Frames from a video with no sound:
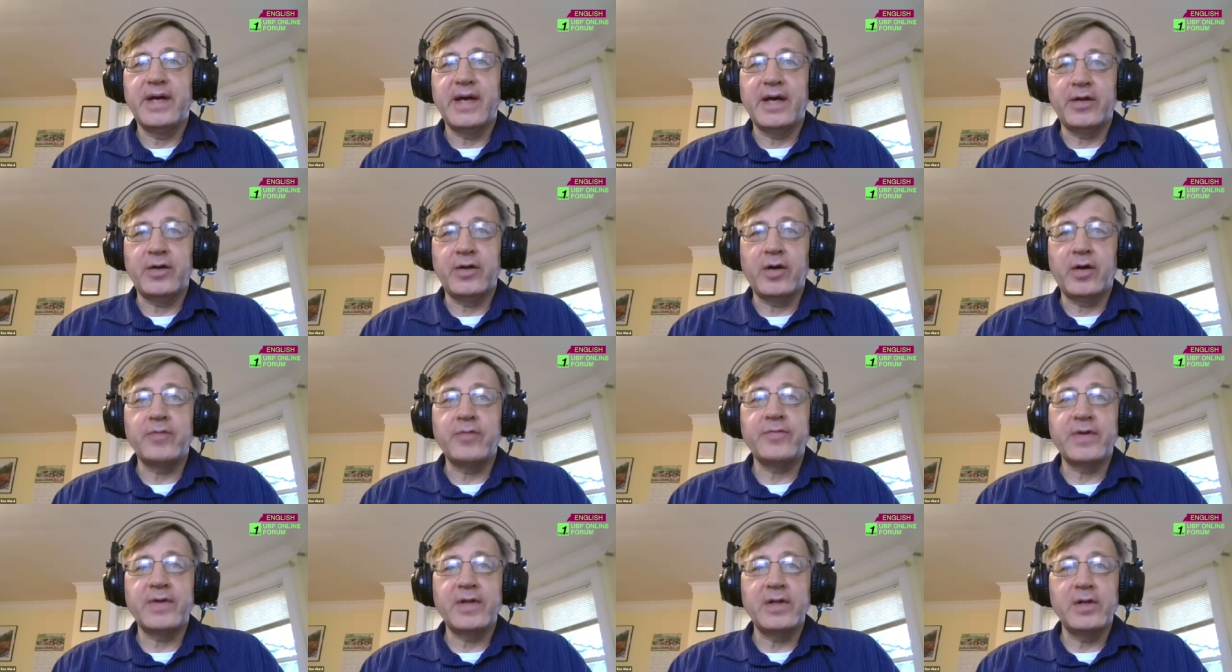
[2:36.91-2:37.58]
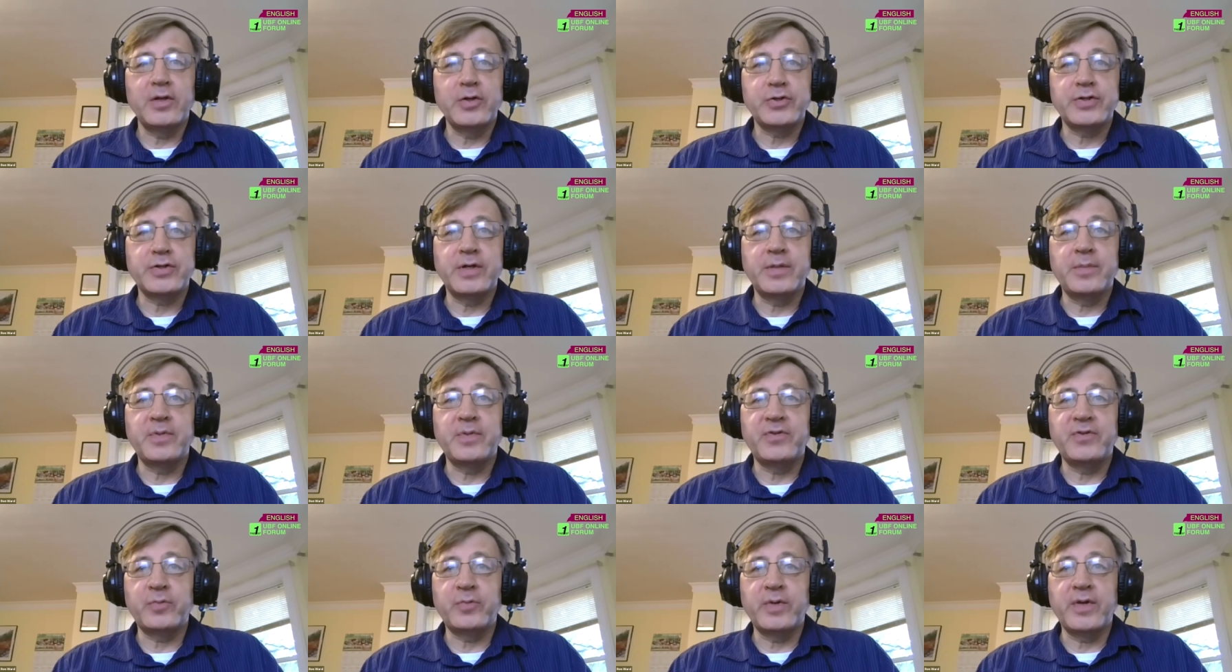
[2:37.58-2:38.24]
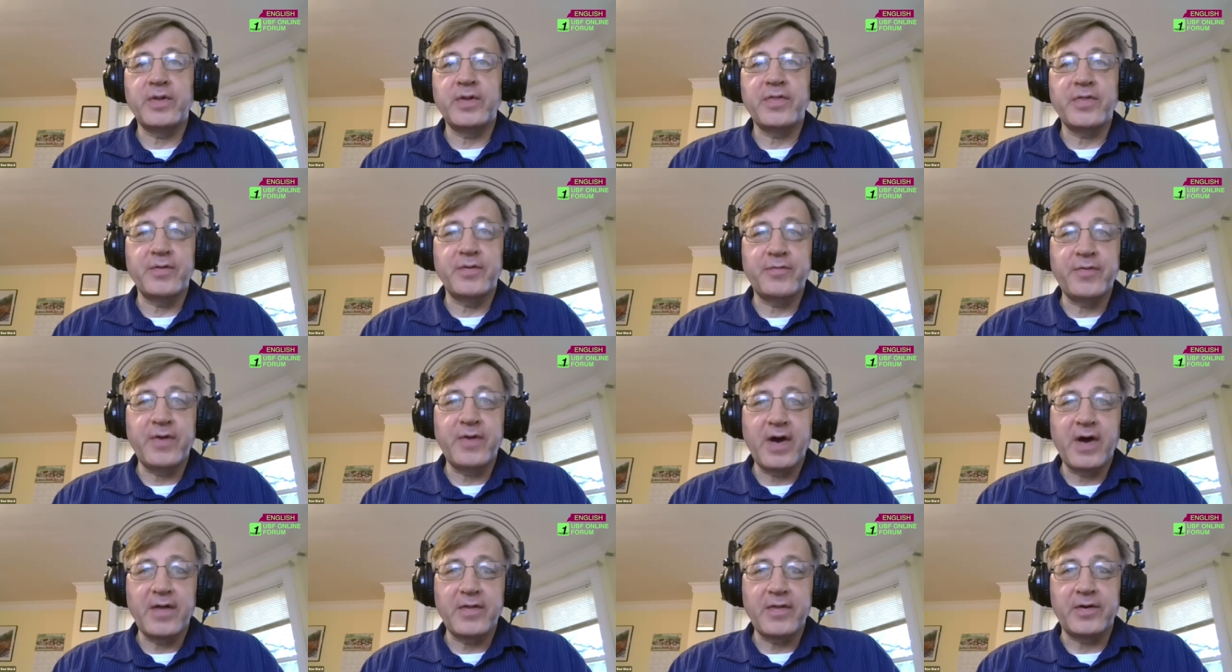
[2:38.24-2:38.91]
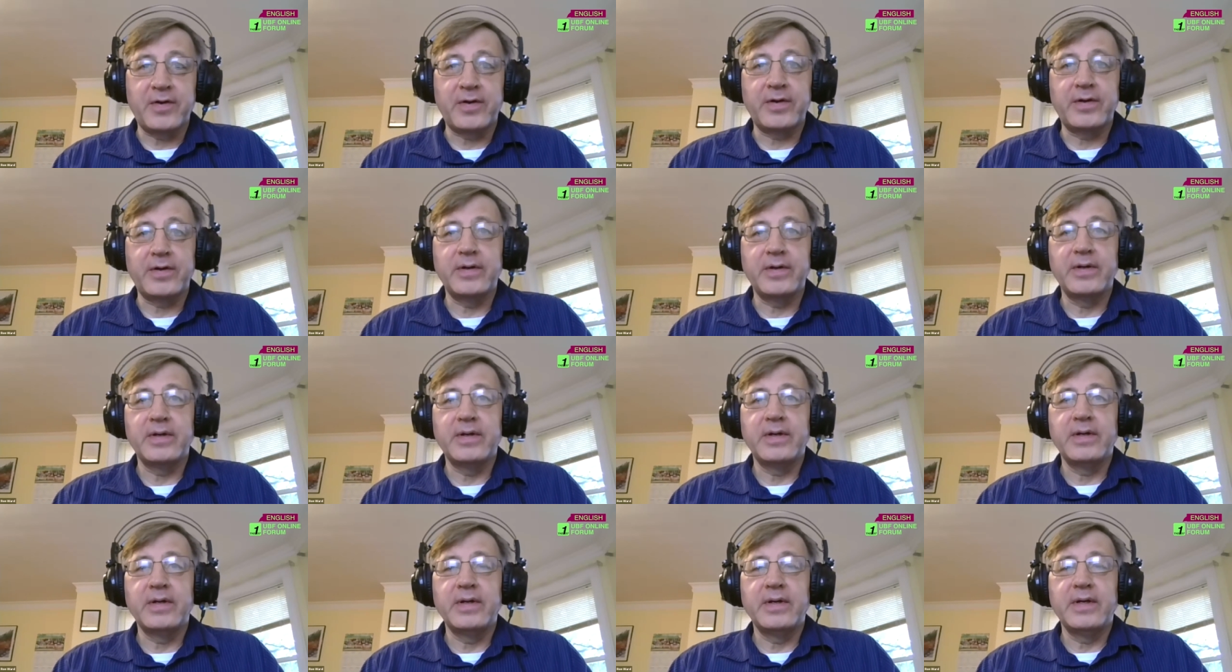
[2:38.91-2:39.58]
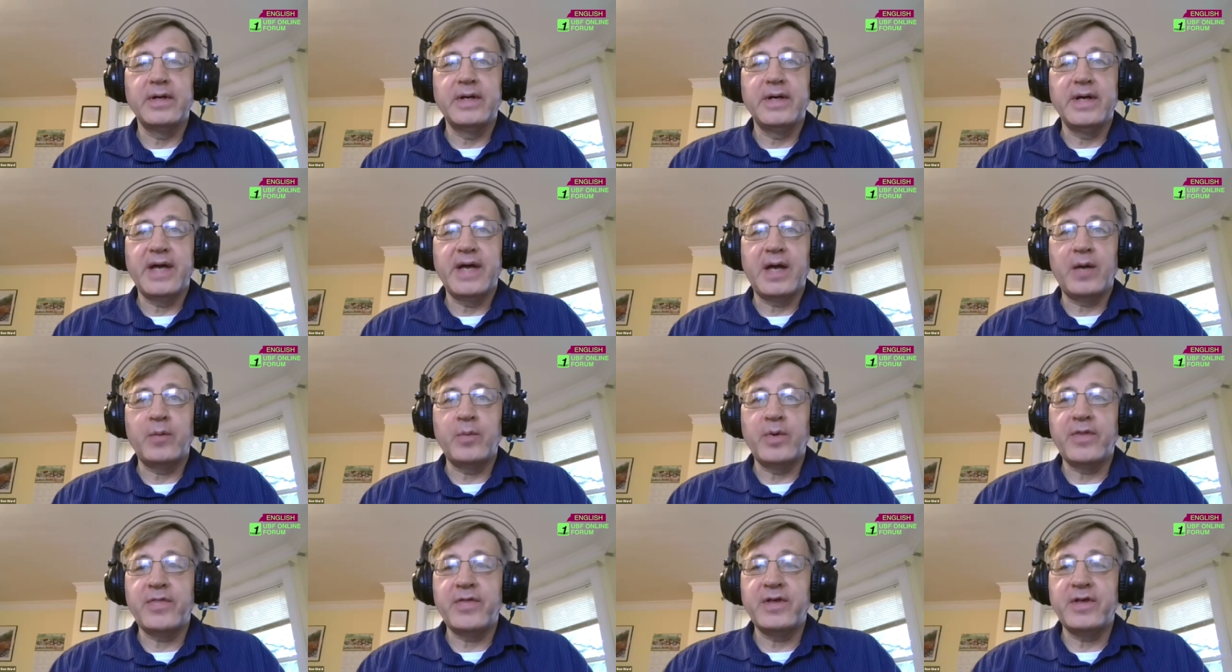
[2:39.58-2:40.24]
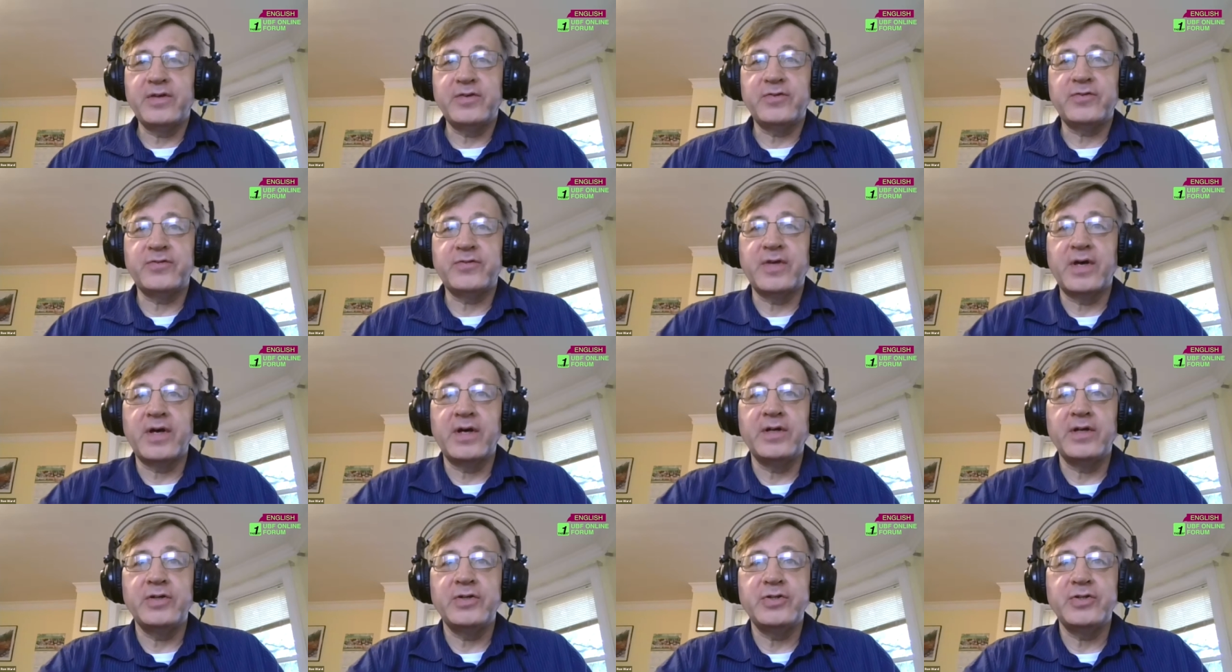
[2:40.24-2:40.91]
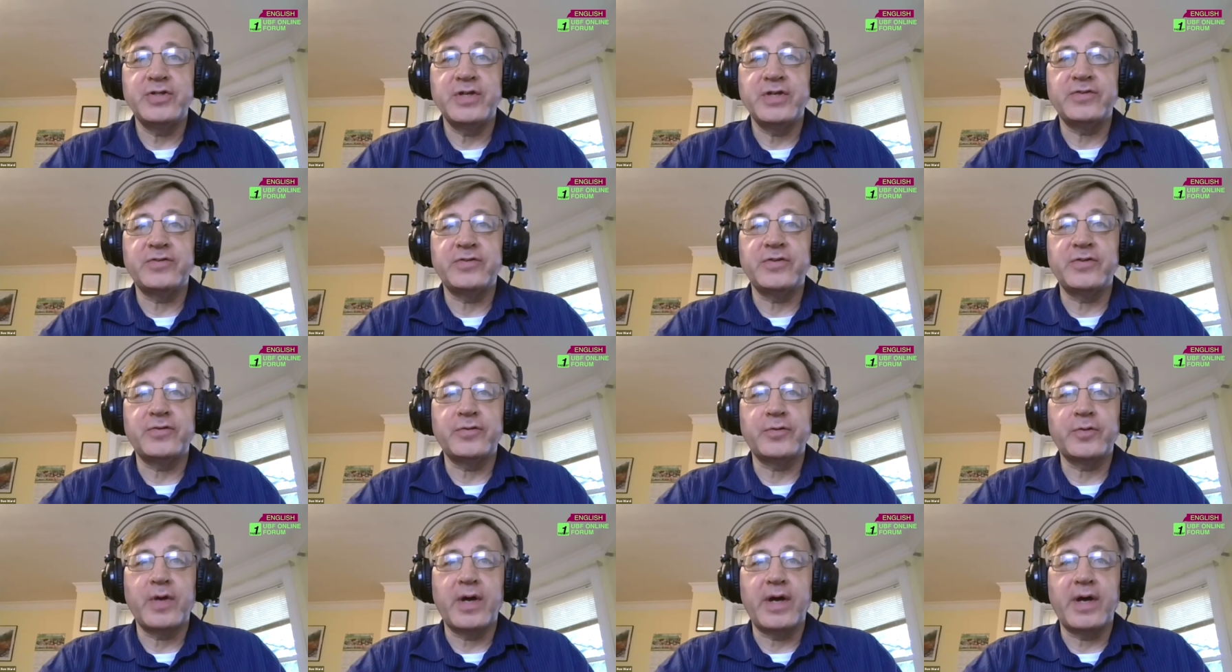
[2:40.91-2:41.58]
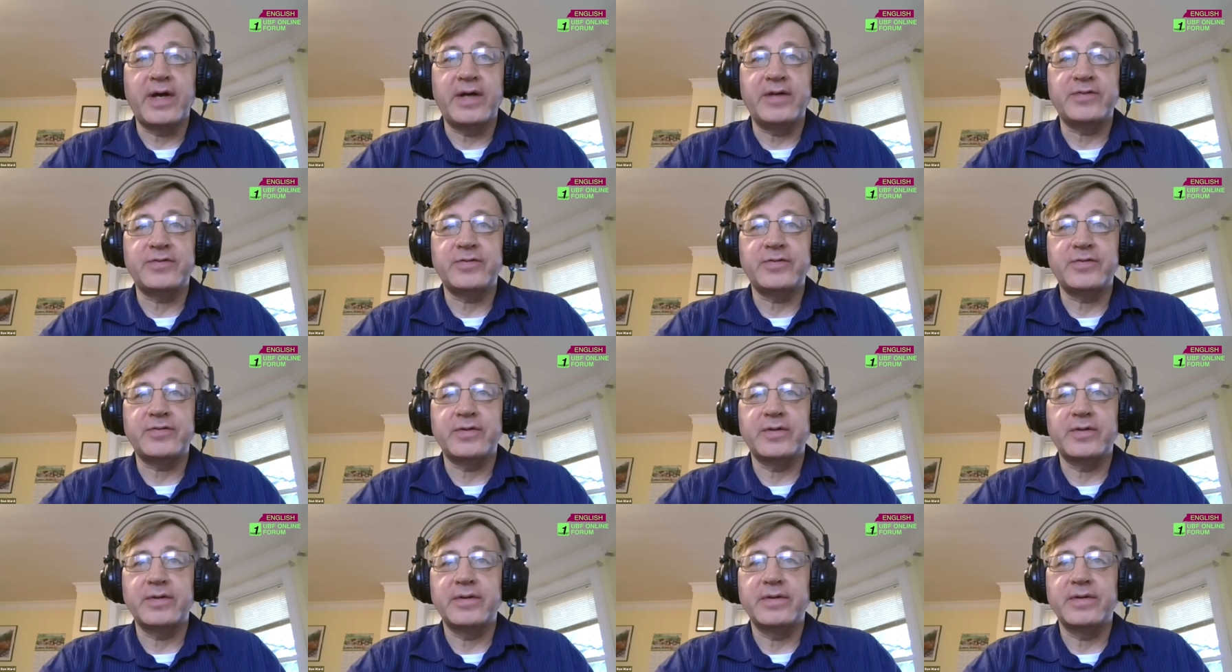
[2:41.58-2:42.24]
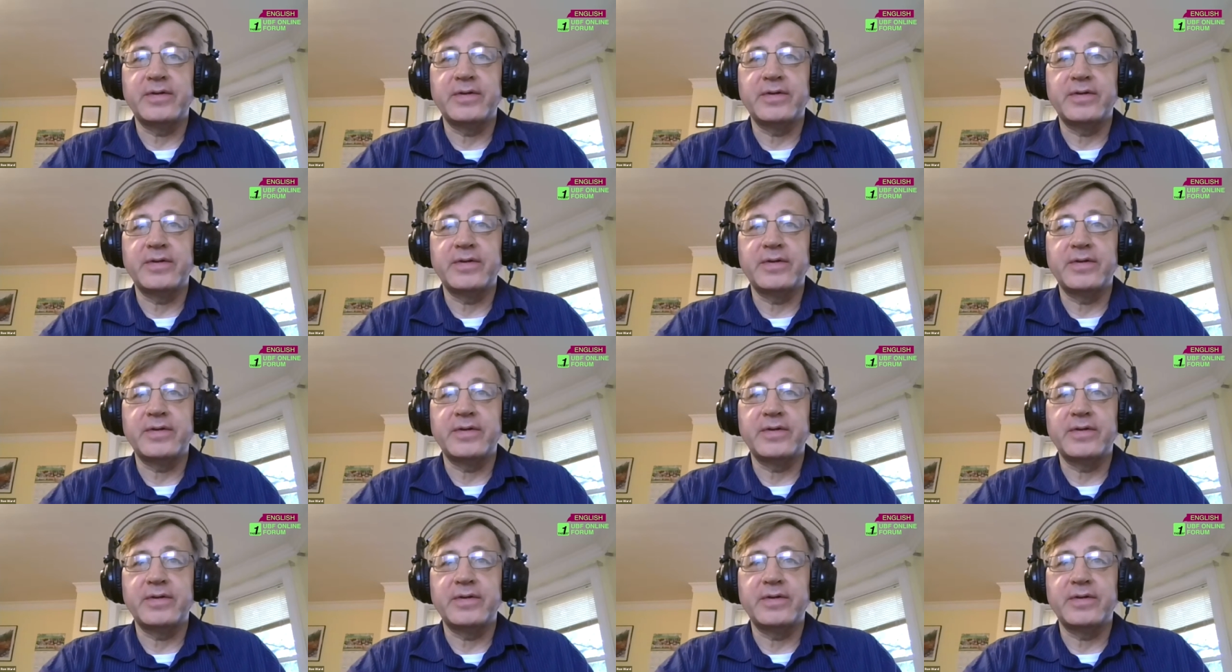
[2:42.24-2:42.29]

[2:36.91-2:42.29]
And our fellowship is with the Father and with his Son, Jesus Christ.